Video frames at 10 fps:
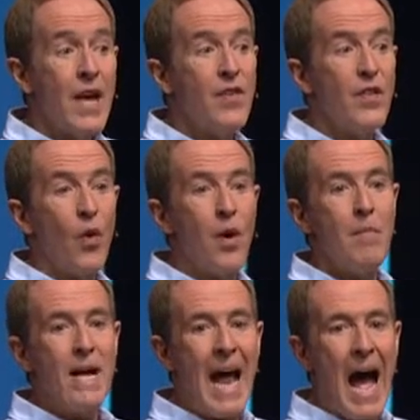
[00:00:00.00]
even though it
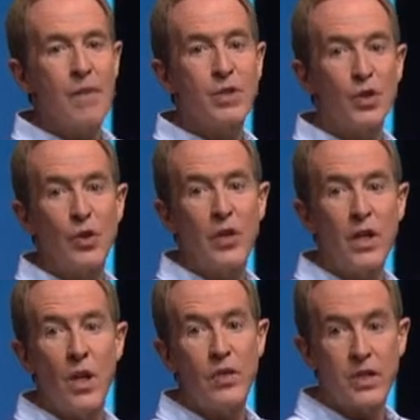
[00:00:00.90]
made
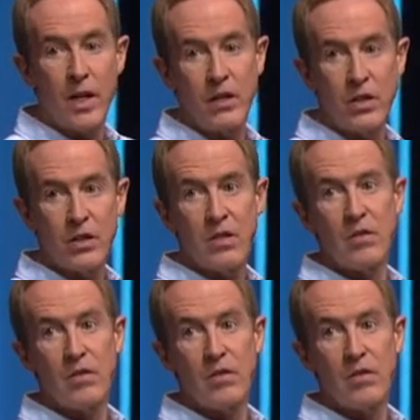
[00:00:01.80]
absolutely no sense.